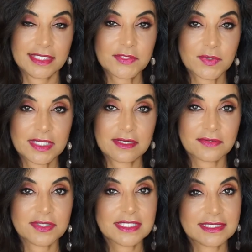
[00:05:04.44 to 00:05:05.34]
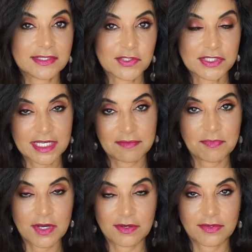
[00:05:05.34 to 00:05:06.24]
This one here, this is our second
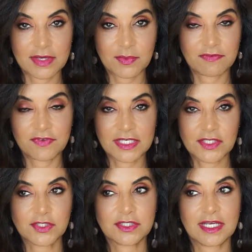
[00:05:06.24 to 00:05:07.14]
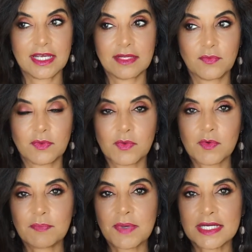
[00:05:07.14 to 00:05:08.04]
bottle that we finished. And when we
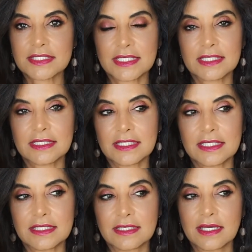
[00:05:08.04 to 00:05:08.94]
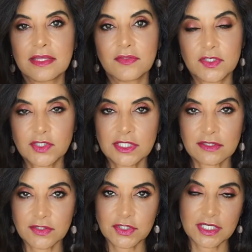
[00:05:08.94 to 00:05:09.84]
went back to Italy, this
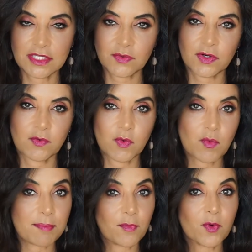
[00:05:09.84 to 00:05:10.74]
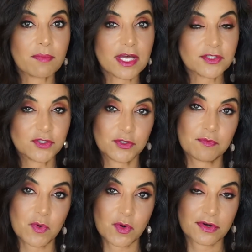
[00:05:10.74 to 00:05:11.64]
year in January, we, we bought
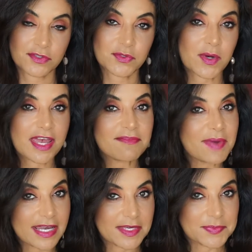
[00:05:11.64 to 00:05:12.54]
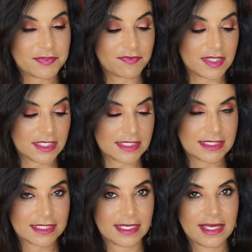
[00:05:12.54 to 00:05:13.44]
two more. So I have backups of
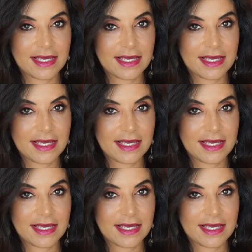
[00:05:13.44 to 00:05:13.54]
this.